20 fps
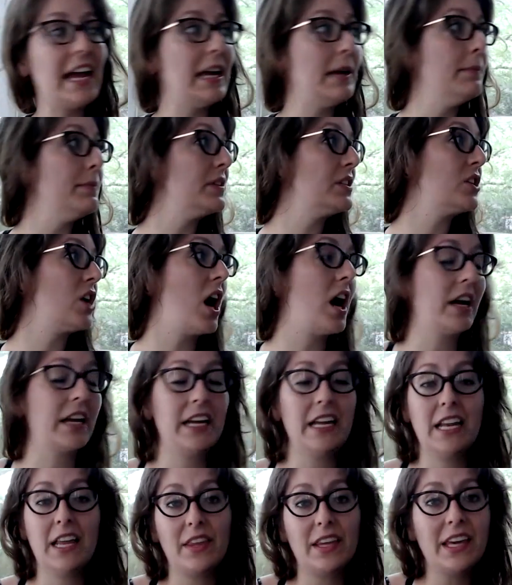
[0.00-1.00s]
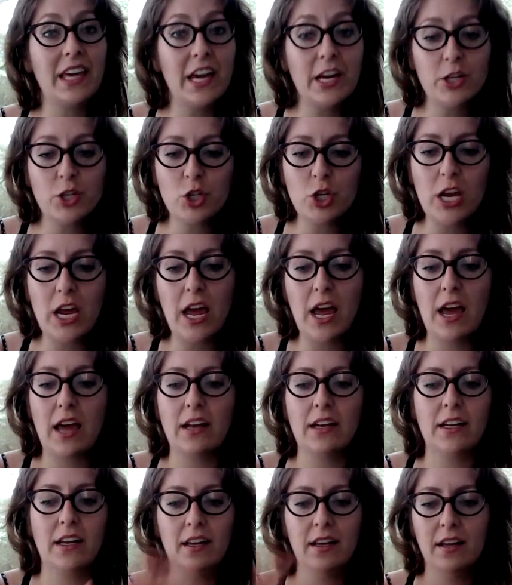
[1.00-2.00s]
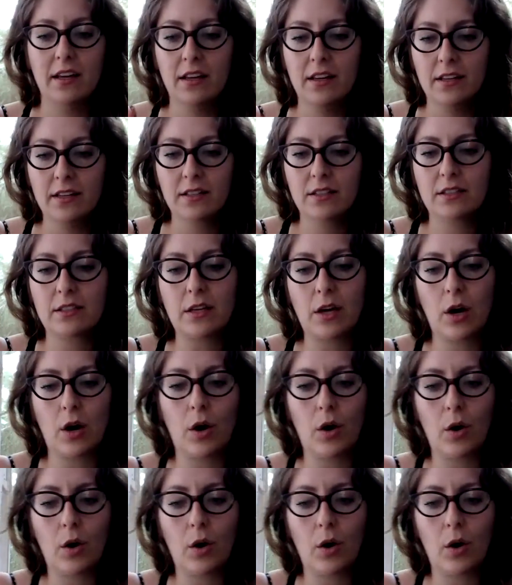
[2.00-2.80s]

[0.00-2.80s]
talking in the kitchen. So yeah.